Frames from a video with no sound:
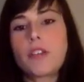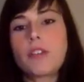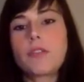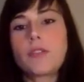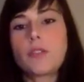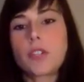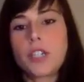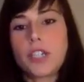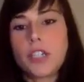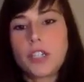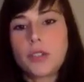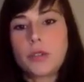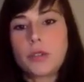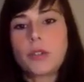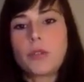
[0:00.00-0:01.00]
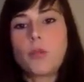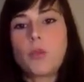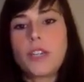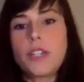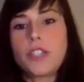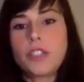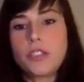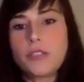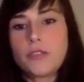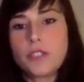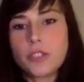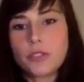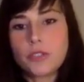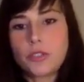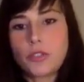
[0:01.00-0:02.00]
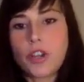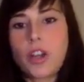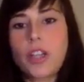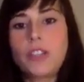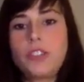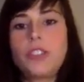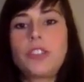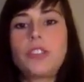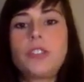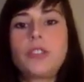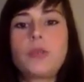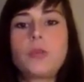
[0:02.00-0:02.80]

for you. What do you feel drawn to?